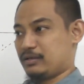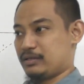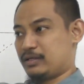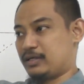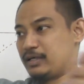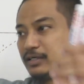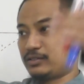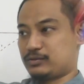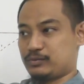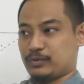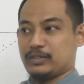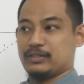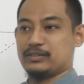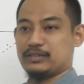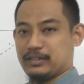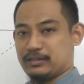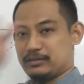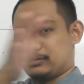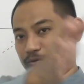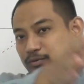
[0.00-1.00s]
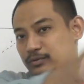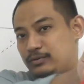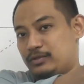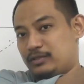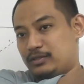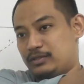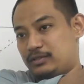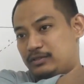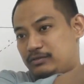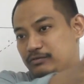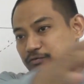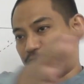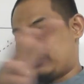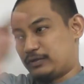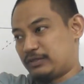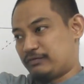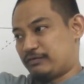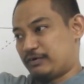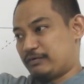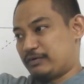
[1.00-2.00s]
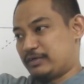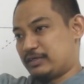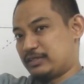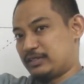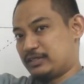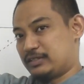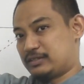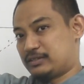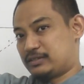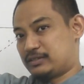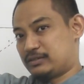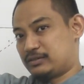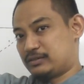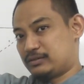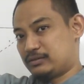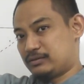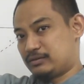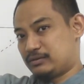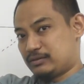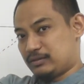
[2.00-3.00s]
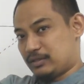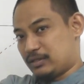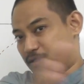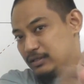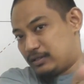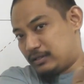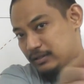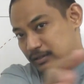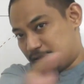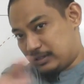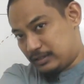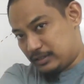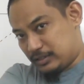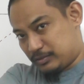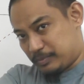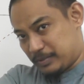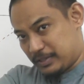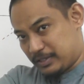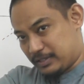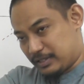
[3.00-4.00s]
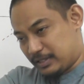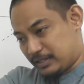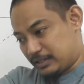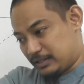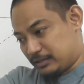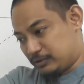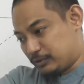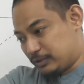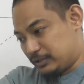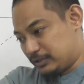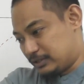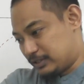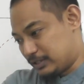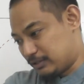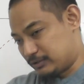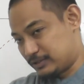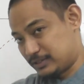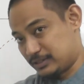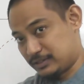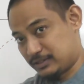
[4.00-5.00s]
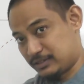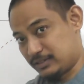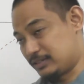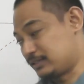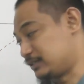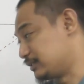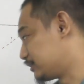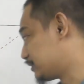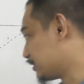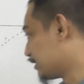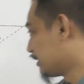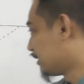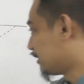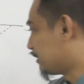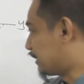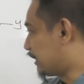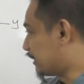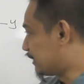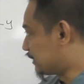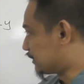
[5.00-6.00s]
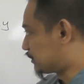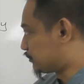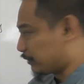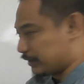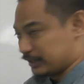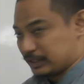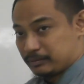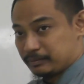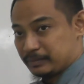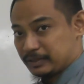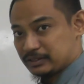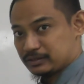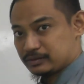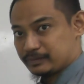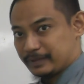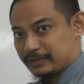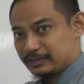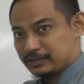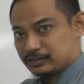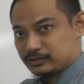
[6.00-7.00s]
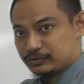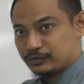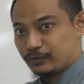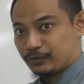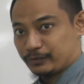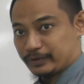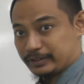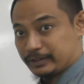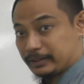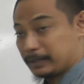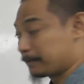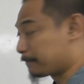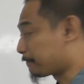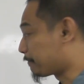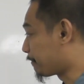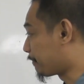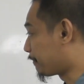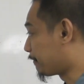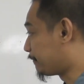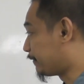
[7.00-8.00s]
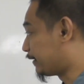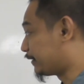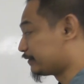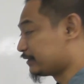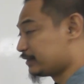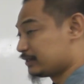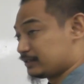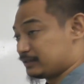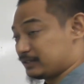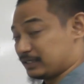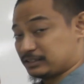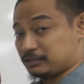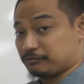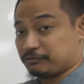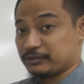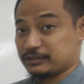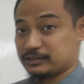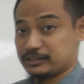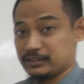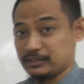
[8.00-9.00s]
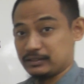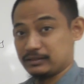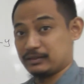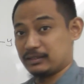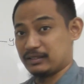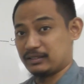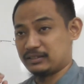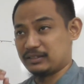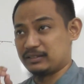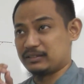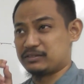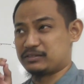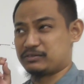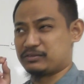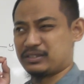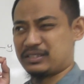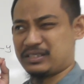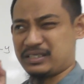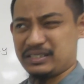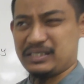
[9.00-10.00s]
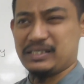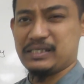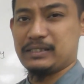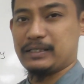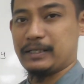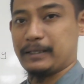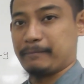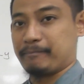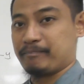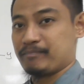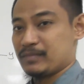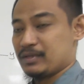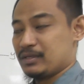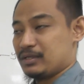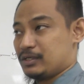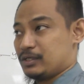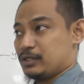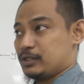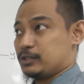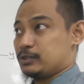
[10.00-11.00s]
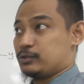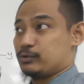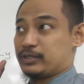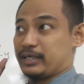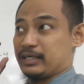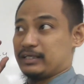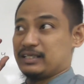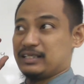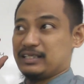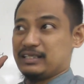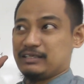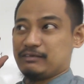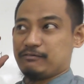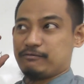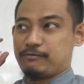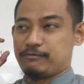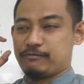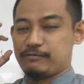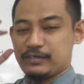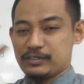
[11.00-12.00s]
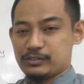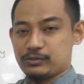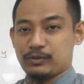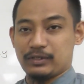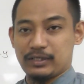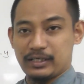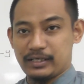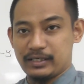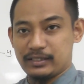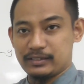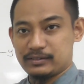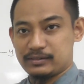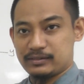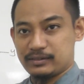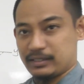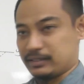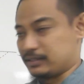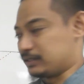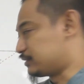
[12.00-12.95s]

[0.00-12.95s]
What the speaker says: X, Y, Z. So 45 degrees in this plane, and then going down 60 degrees. That is what it means by this drawing, right? That's the first thing. I think it's key that you can visualize and